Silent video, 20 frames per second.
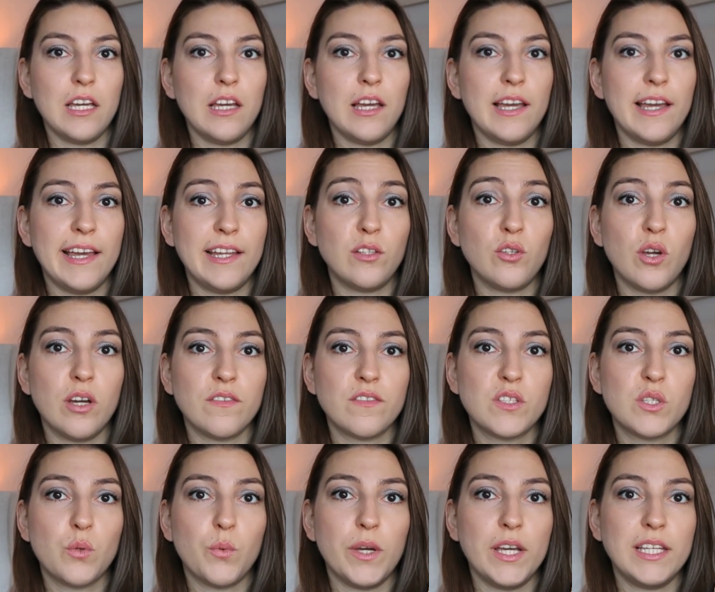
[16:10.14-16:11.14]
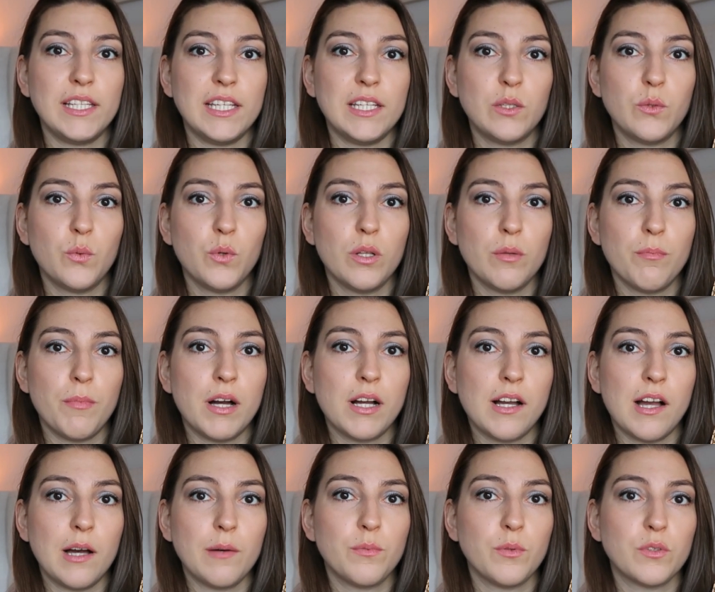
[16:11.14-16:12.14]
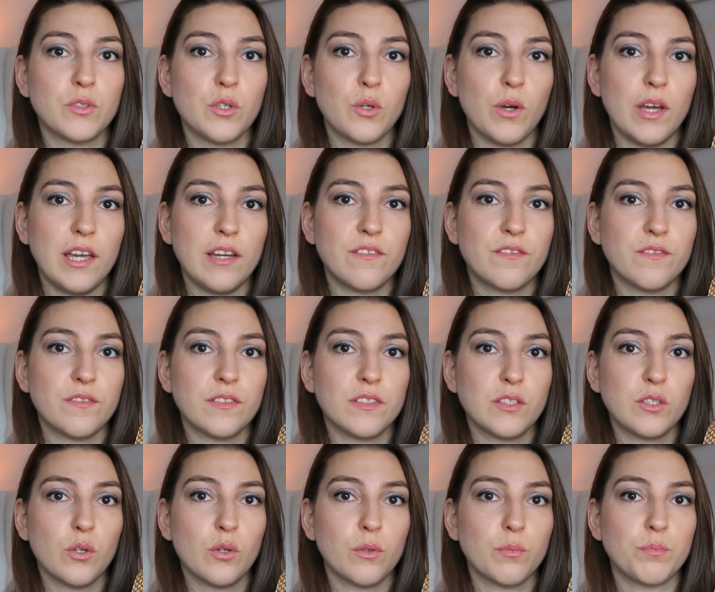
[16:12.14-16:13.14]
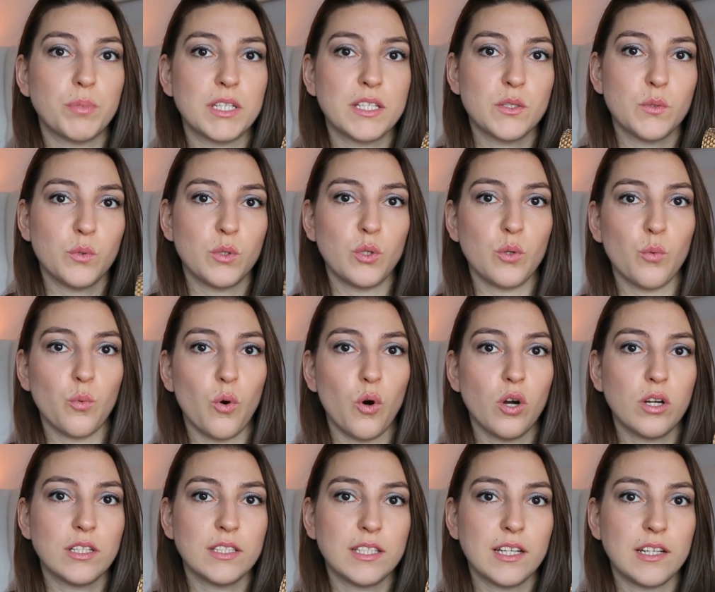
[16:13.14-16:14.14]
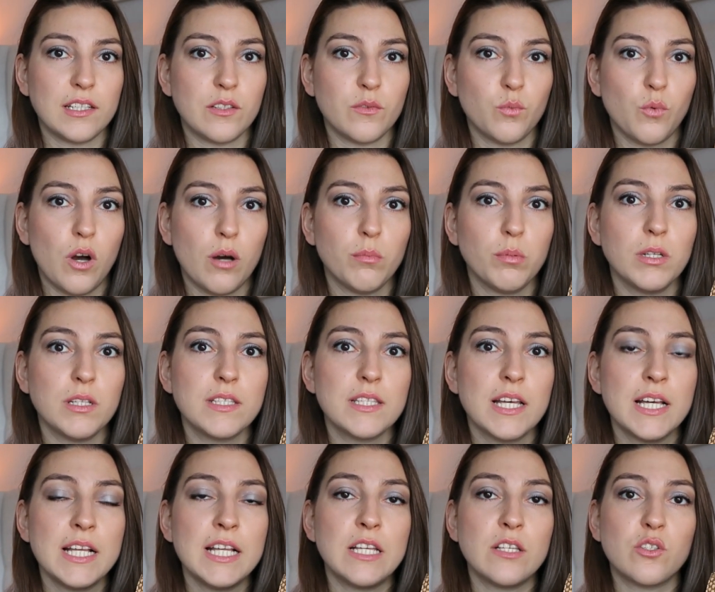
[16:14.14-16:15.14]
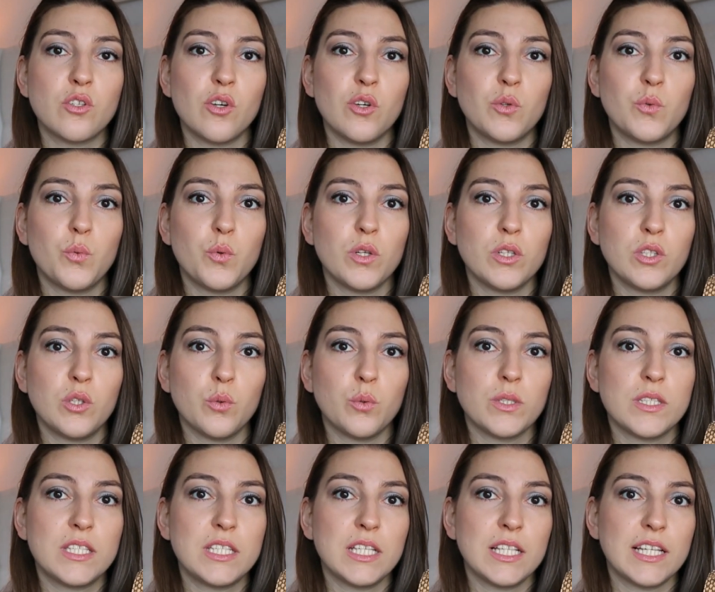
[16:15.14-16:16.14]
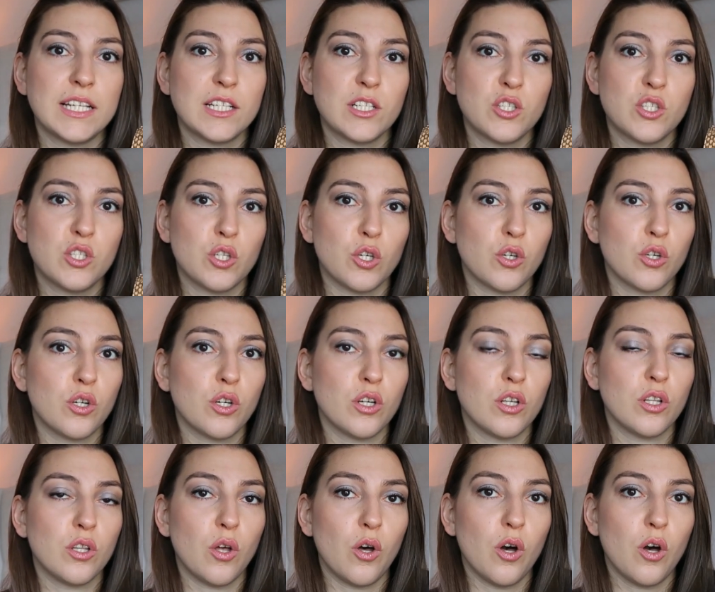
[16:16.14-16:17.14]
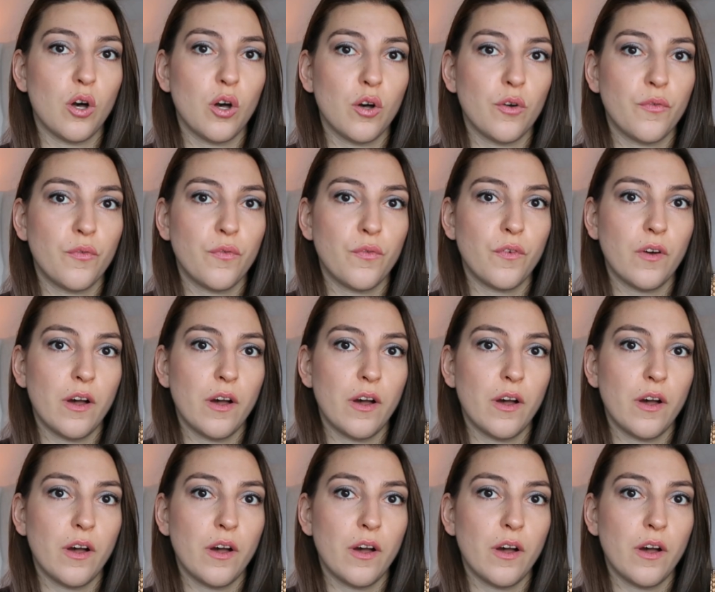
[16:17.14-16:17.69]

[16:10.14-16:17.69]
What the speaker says: and you have suede, it will muck up. So because when you walk it kind of wobbles, so you will see like a circle of